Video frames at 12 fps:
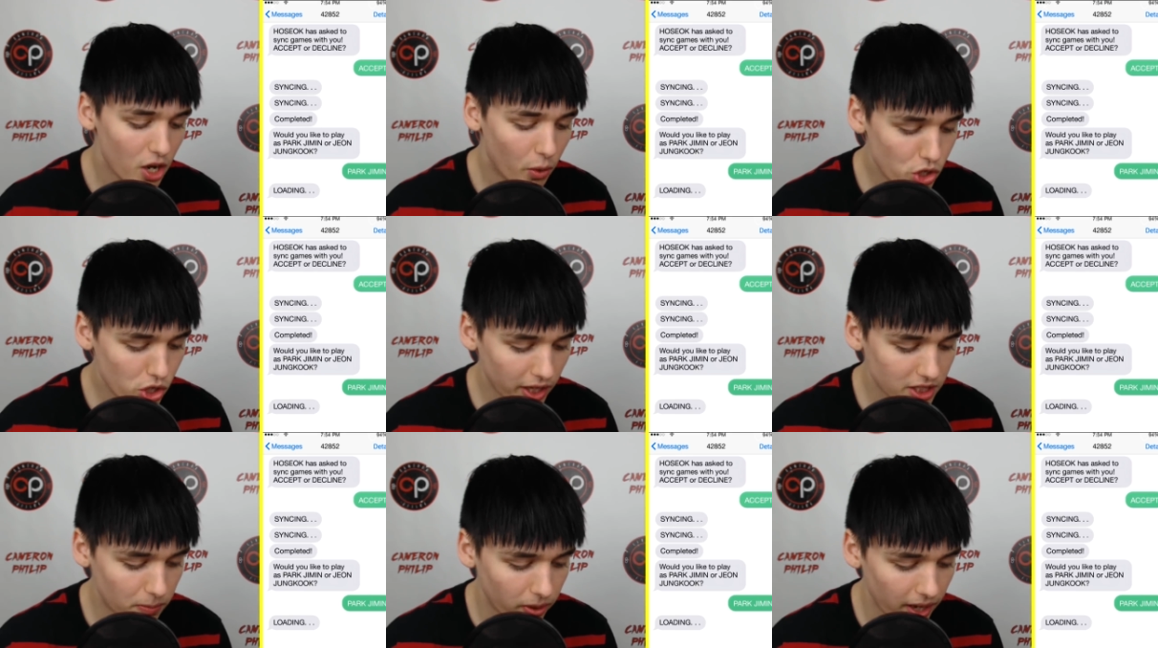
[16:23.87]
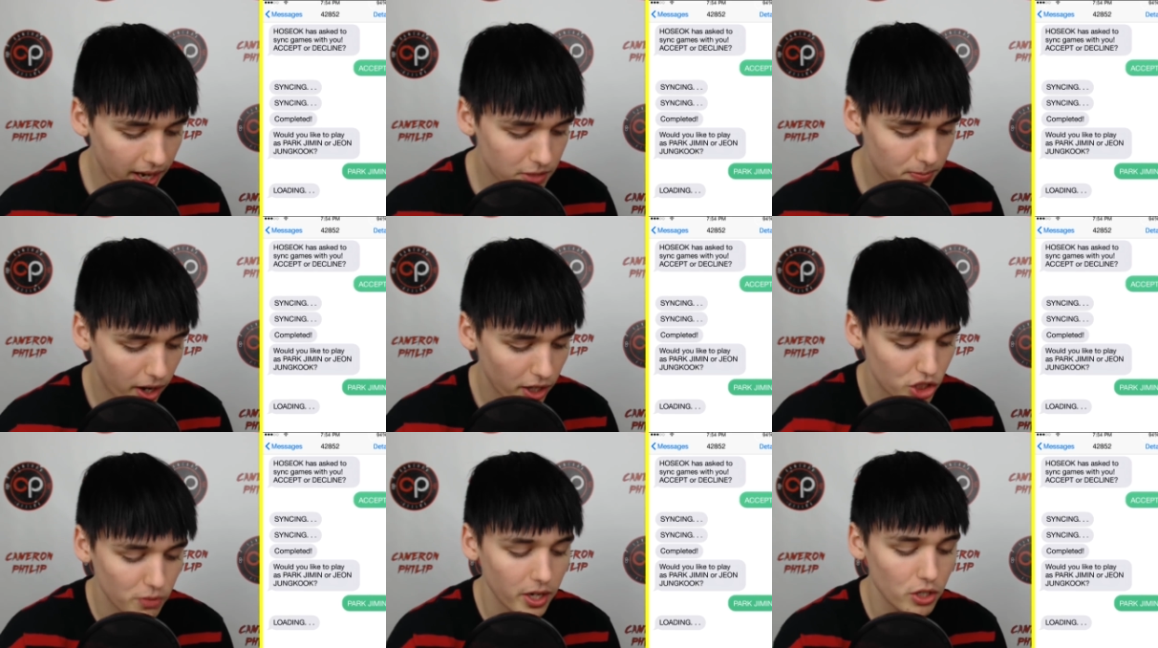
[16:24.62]
Would you like to play as
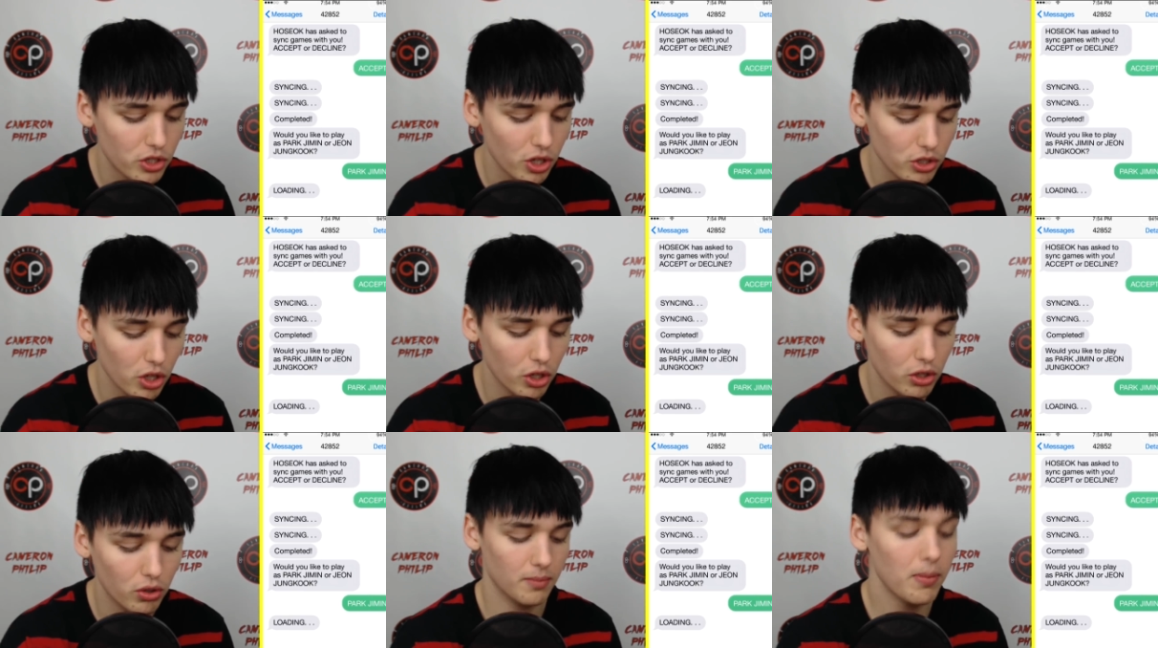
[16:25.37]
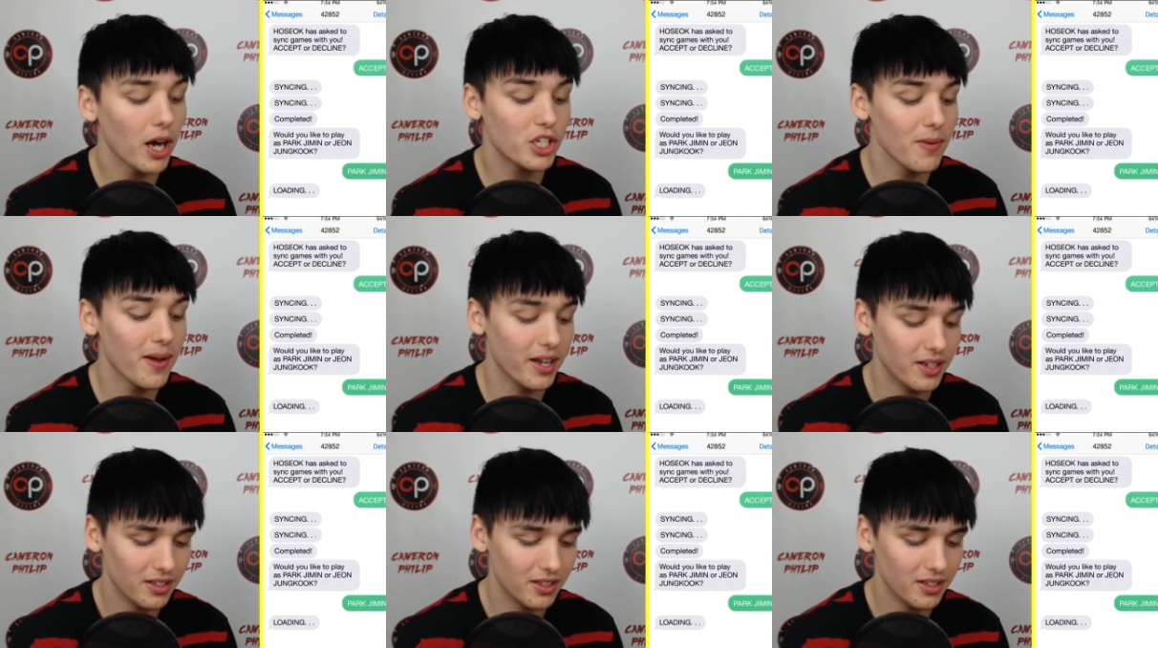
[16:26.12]
Park Jimin or Jeon Jungkook? Park Jimin.